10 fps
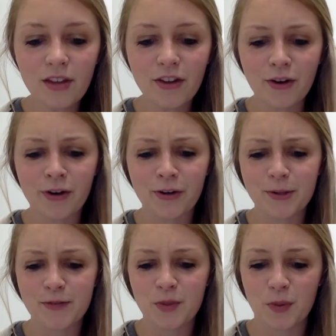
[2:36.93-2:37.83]
The
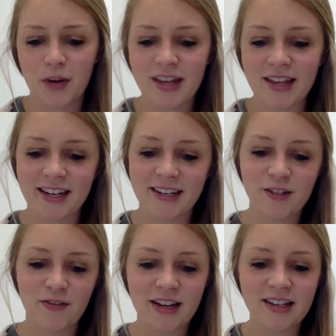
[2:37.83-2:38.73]
corrosive spray that hit
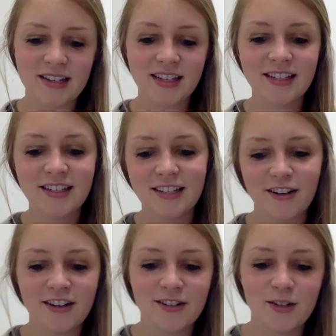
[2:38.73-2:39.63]
his face
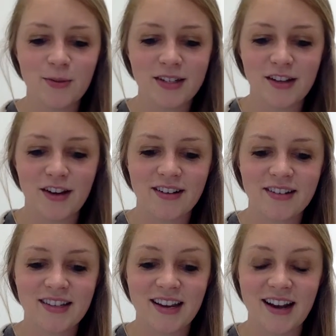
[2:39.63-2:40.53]
seared into his
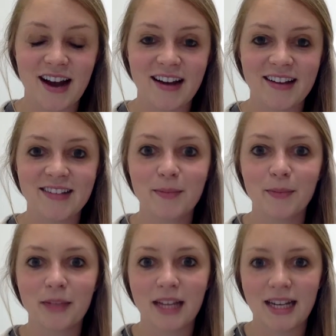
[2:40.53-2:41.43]
lungs and eyes,
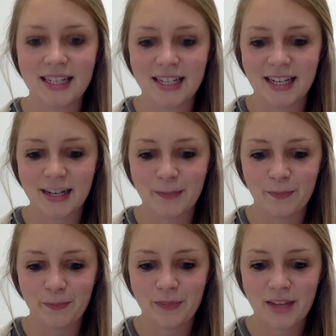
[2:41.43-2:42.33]
blinding
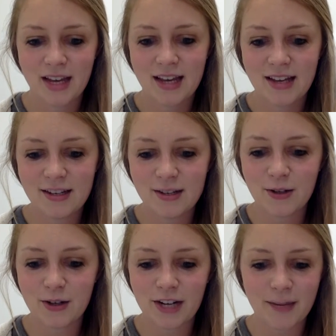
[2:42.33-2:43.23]
him. He
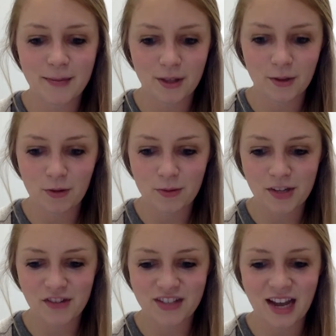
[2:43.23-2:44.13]
screamed and threw
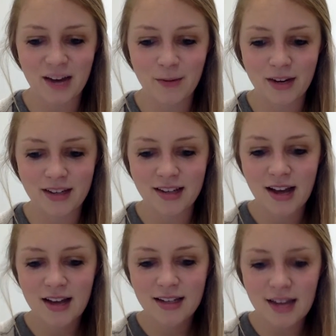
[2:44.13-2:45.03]
himself sideways,
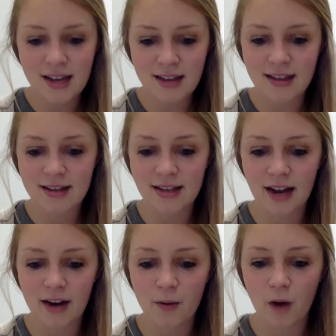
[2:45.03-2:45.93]
taking the
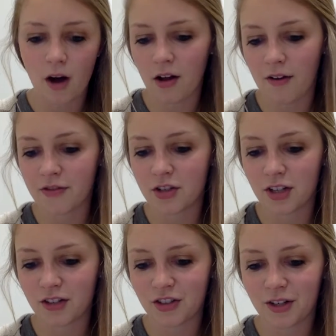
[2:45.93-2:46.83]
entire wall off the
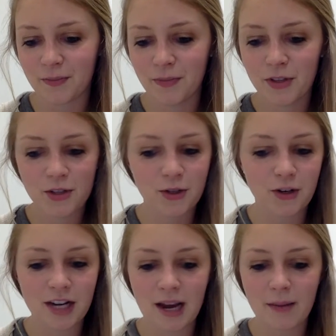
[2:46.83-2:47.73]
shelter.
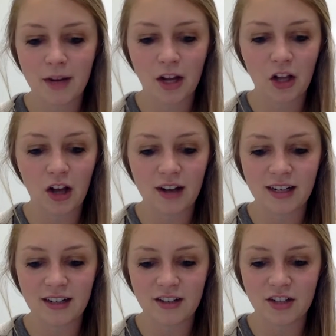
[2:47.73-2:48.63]
Screamed and clawed
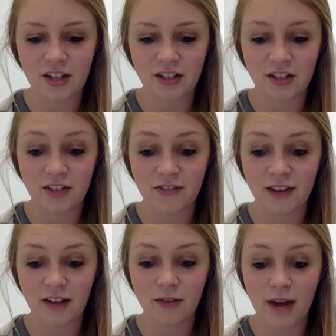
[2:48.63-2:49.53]
out of the shelter and
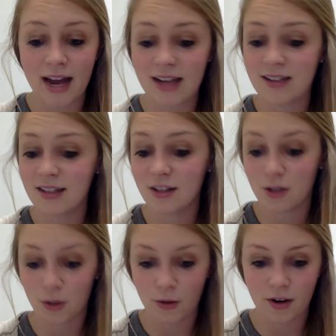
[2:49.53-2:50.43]
ran to the
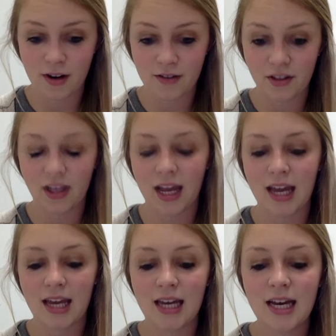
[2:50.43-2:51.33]
shore of the
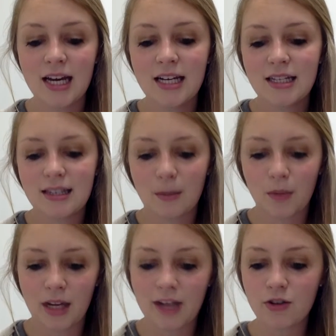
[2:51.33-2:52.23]
lake.
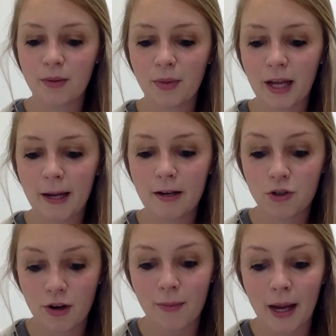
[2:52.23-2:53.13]
Stumbling and
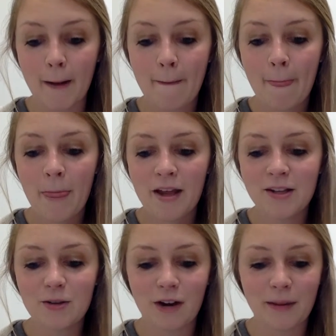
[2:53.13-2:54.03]
tripping, he
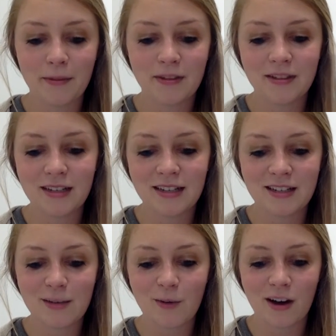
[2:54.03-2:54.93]
scrambled
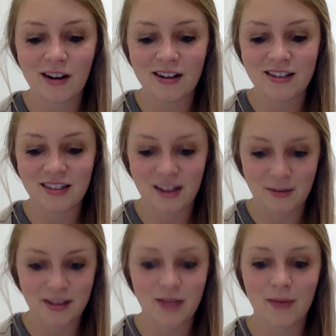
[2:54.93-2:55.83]
into the water and
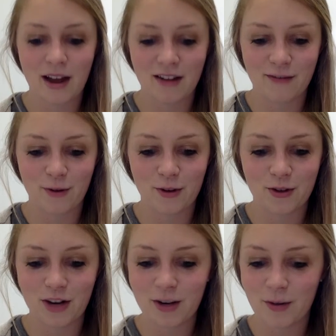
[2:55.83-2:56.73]
slammed his head back and forth,
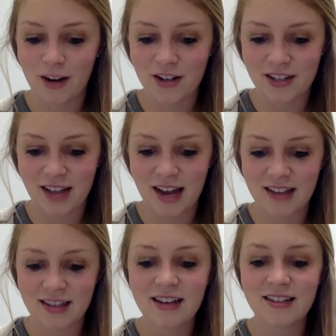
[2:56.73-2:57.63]
trying to wash his
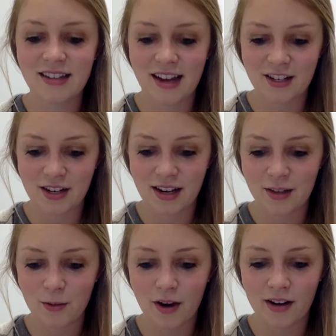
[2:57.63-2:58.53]
eyes, slashing
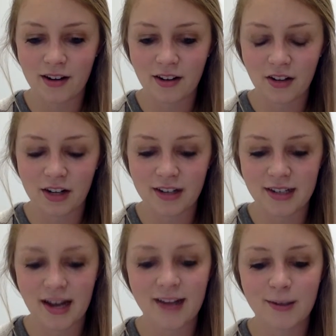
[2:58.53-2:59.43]
at the water to clear
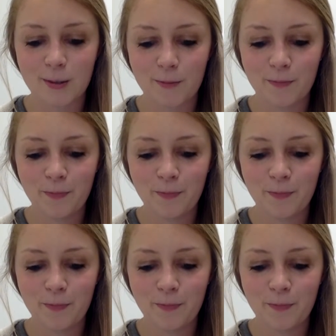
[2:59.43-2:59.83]
his eyes.